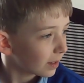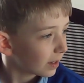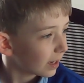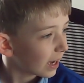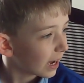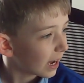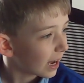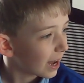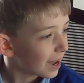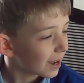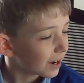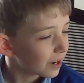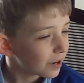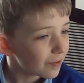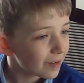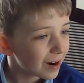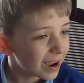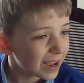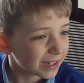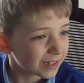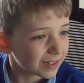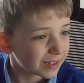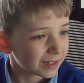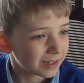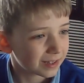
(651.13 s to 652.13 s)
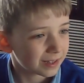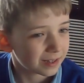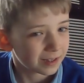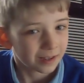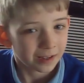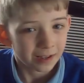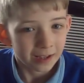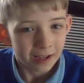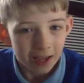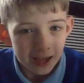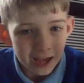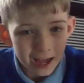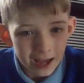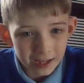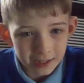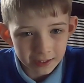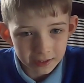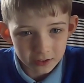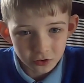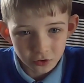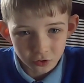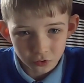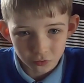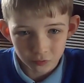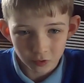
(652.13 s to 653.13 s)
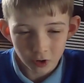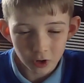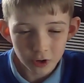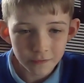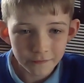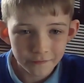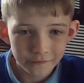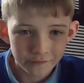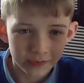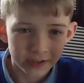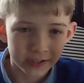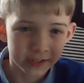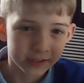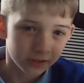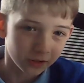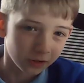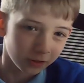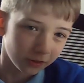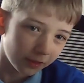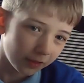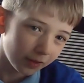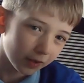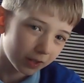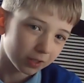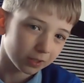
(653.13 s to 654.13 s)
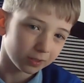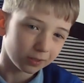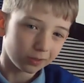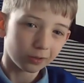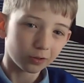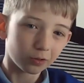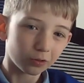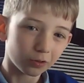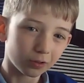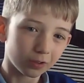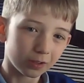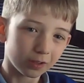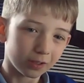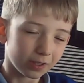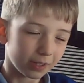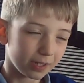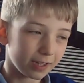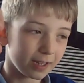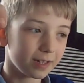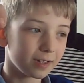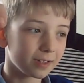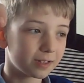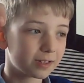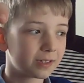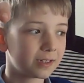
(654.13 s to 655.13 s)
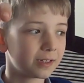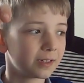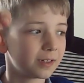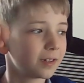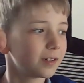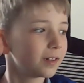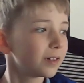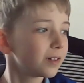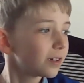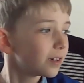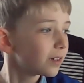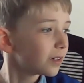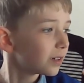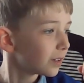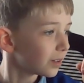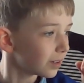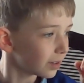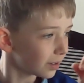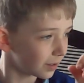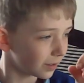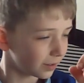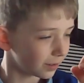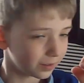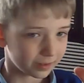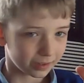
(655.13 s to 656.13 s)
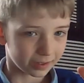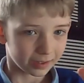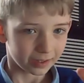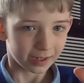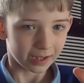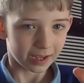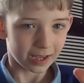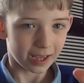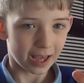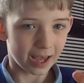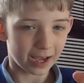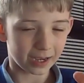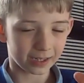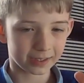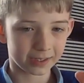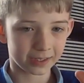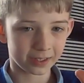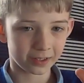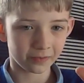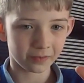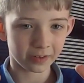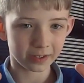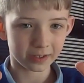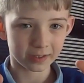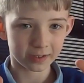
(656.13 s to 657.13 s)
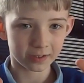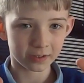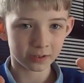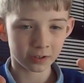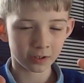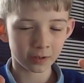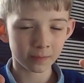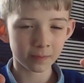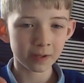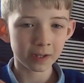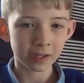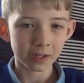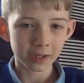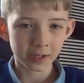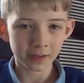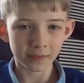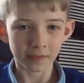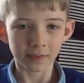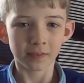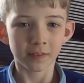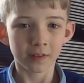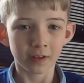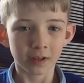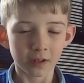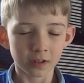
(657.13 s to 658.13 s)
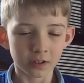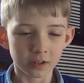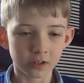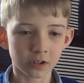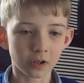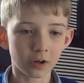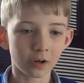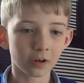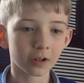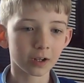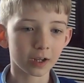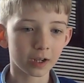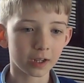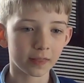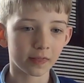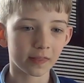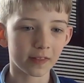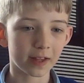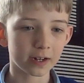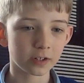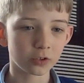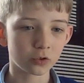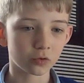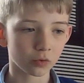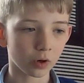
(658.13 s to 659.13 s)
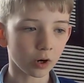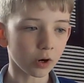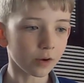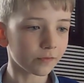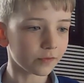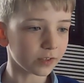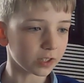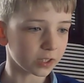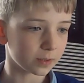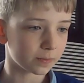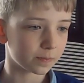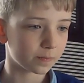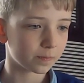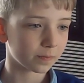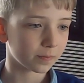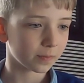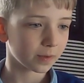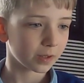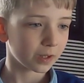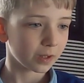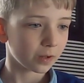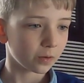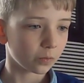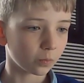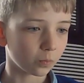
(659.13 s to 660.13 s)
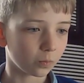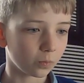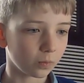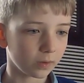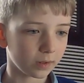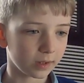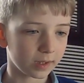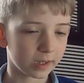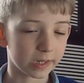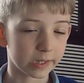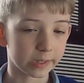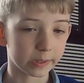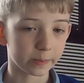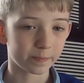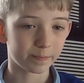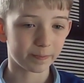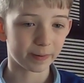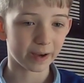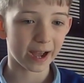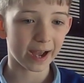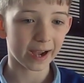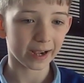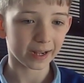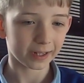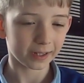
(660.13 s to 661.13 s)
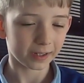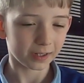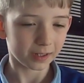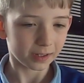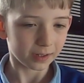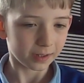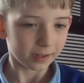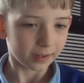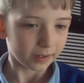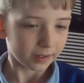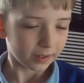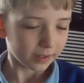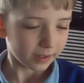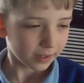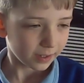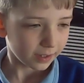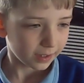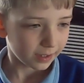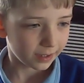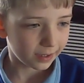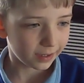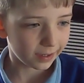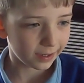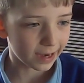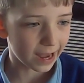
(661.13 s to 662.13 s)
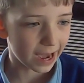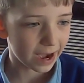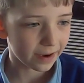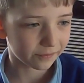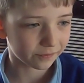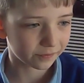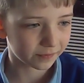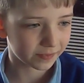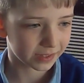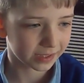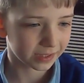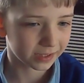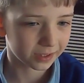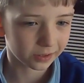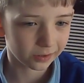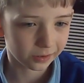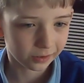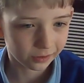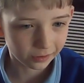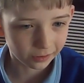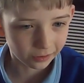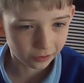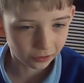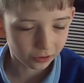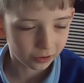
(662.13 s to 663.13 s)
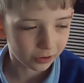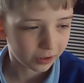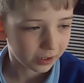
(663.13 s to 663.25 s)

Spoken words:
Anoret drove his other claw into Xerik's tongue and then drove his back left claw